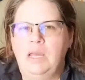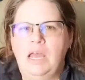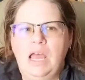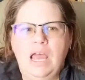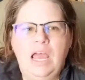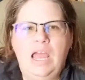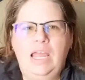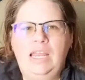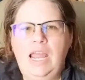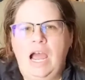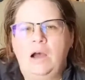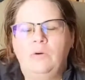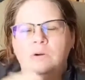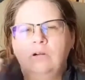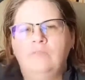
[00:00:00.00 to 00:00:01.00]
an
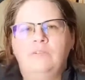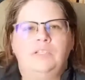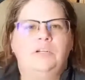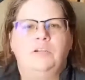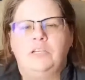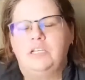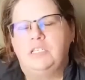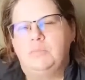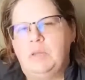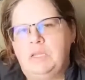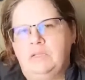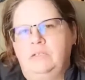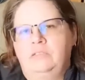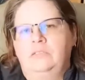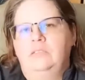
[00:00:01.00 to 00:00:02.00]
hour of a Turkish
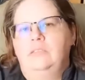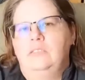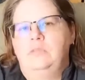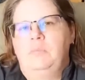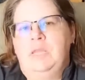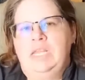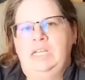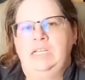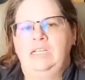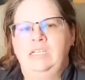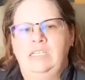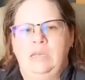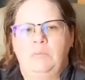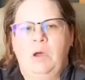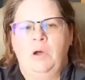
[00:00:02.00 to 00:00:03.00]
spindle spinning
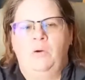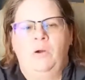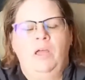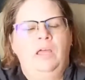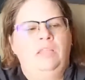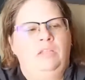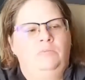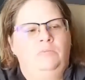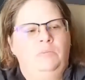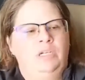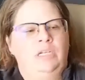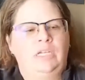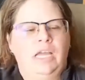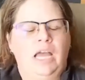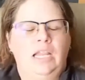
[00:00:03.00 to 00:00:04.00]
demo, and then we're going to
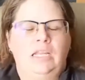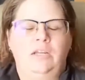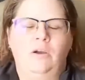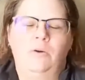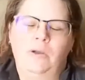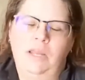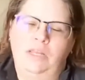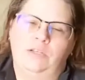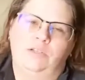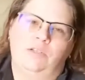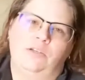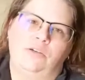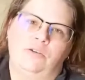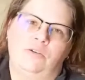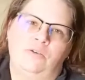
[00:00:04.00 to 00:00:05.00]
kind of go
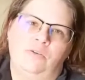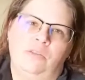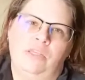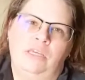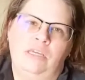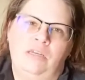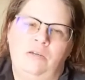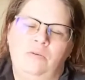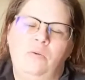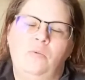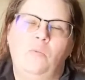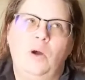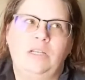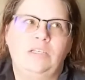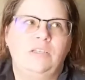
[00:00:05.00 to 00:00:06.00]
into the
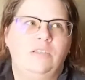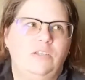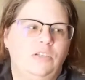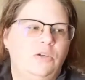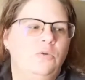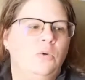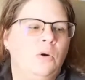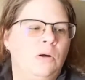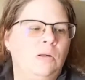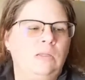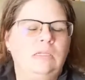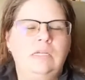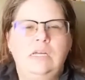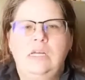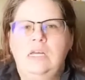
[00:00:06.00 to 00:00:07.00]
what's the tool
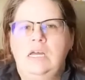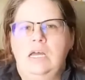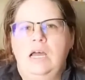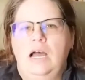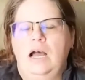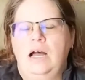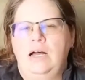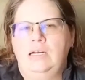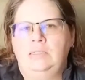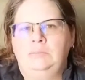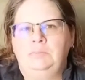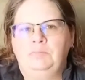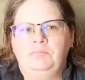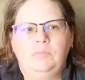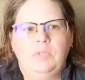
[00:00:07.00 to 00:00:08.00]

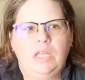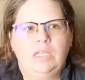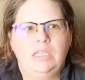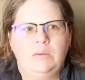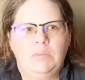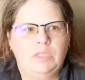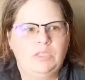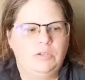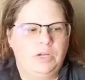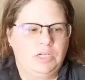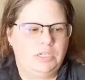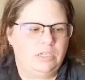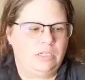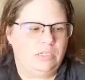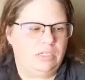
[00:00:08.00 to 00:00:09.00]

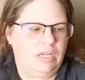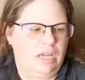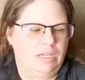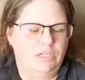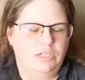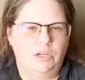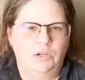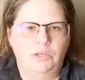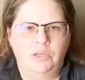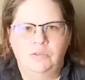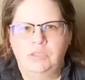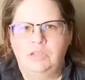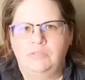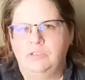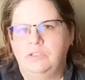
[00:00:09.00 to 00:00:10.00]
demonstration to kind of show you the
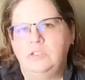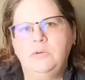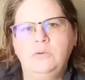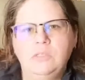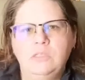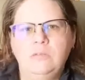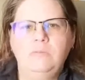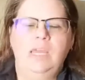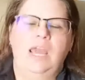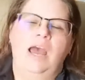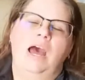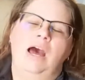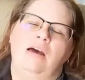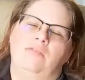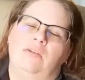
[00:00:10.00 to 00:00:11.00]
different tools that we
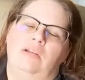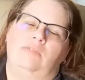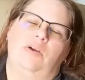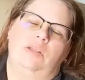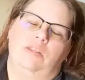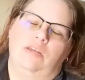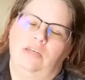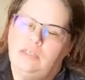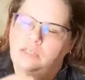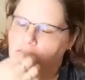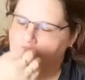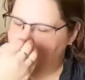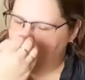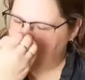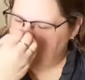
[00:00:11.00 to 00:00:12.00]
have and everything.
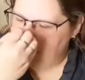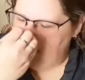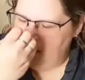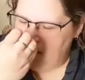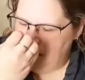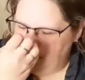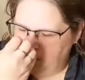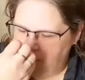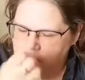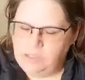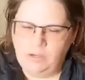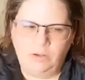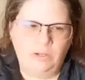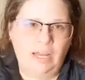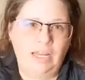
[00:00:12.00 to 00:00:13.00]

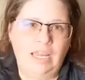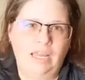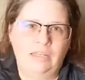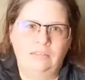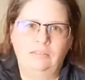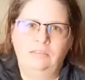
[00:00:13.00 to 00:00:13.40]
So again,